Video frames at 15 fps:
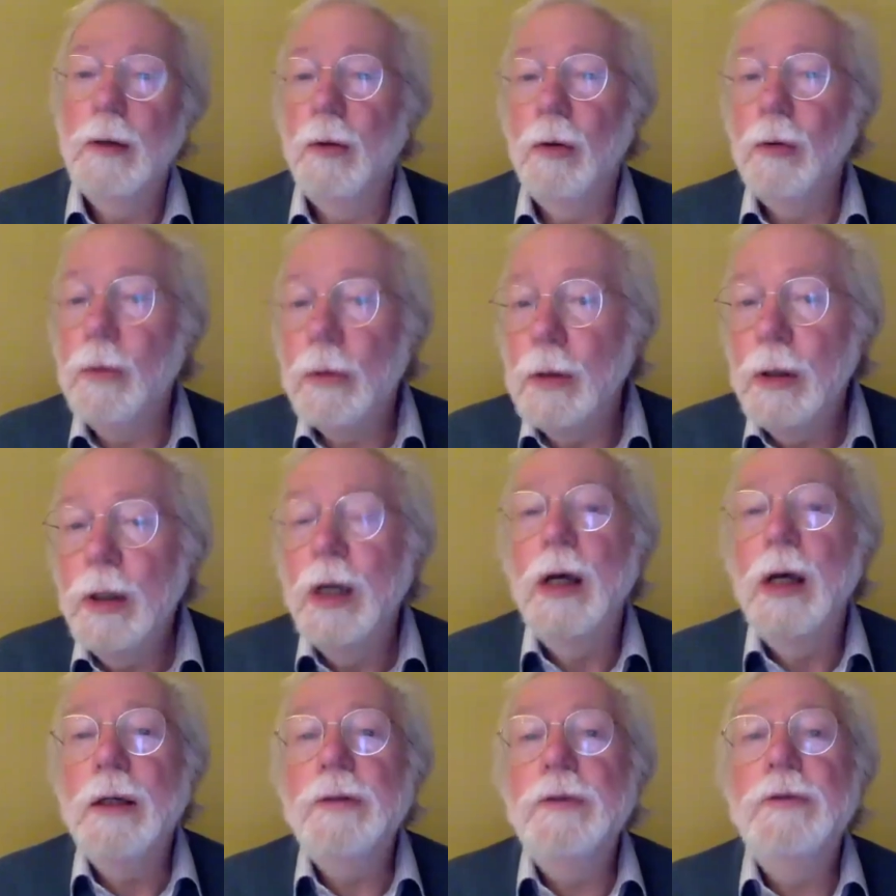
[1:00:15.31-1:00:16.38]
or
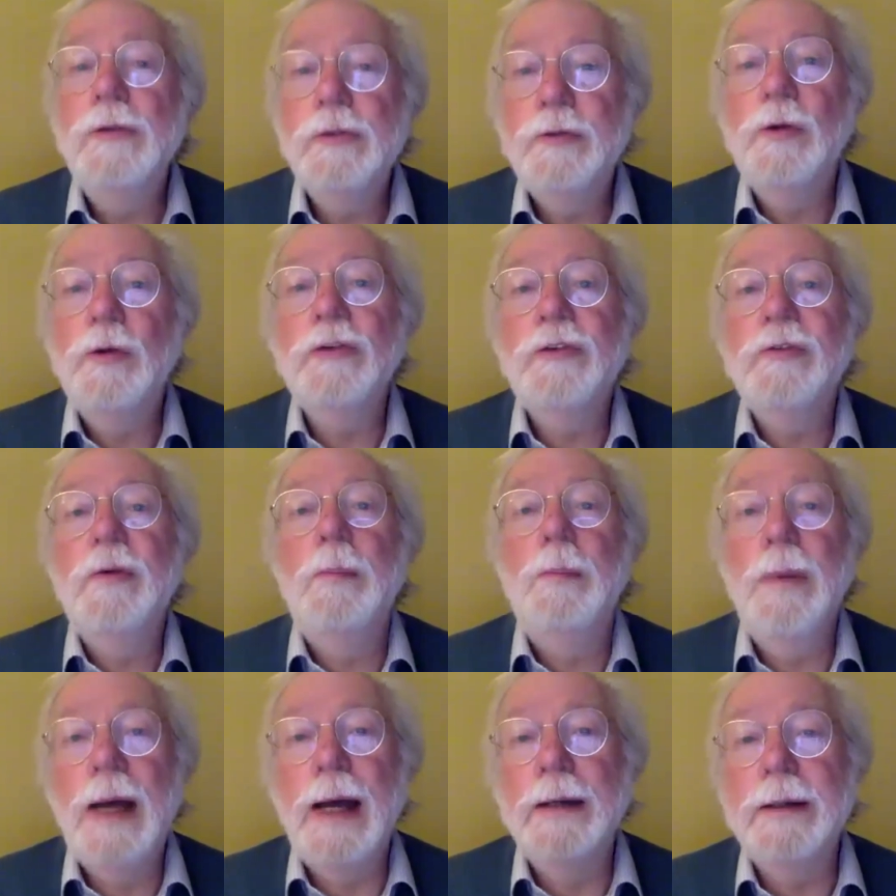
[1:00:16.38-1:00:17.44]
a huge force for
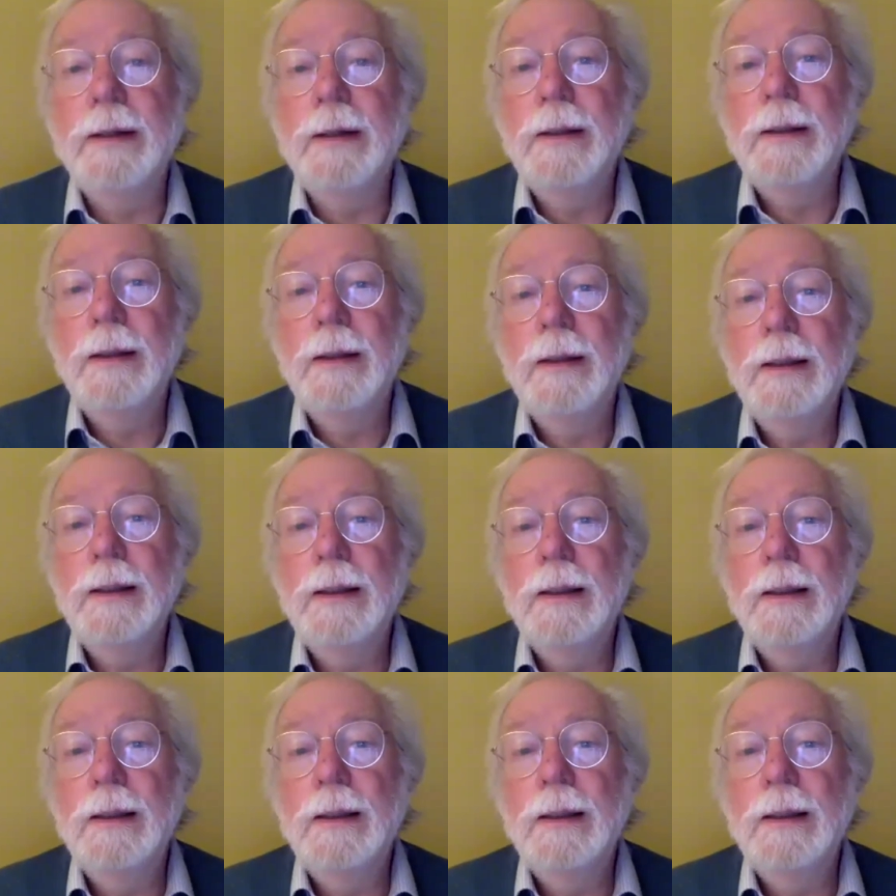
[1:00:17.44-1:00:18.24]
bad, right?